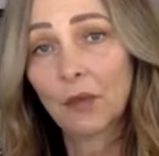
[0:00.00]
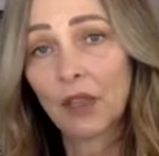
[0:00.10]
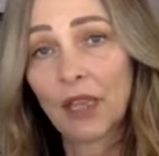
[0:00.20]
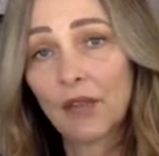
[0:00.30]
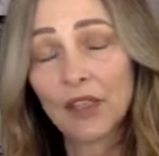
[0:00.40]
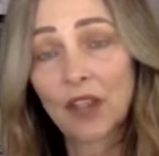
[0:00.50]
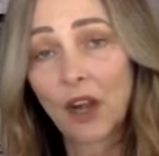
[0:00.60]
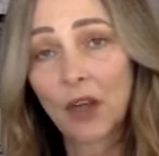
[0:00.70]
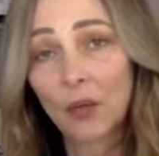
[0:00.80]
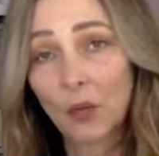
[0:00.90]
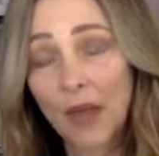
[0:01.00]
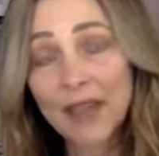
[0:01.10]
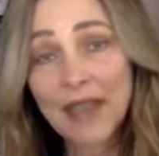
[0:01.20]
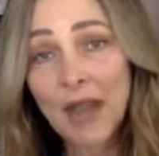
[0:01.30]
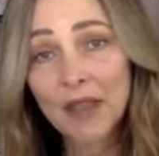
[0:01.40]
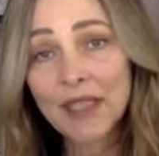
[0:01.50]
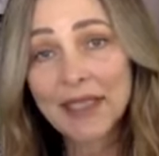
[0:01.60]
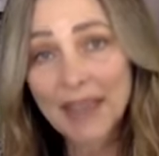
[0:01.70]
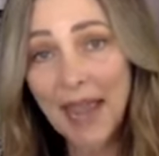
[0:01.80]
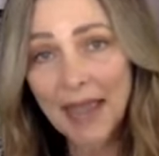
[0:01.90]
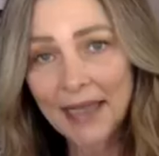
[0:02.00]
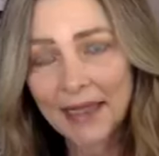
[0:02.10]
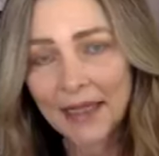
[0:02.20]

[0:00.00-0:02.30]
levels are right now today.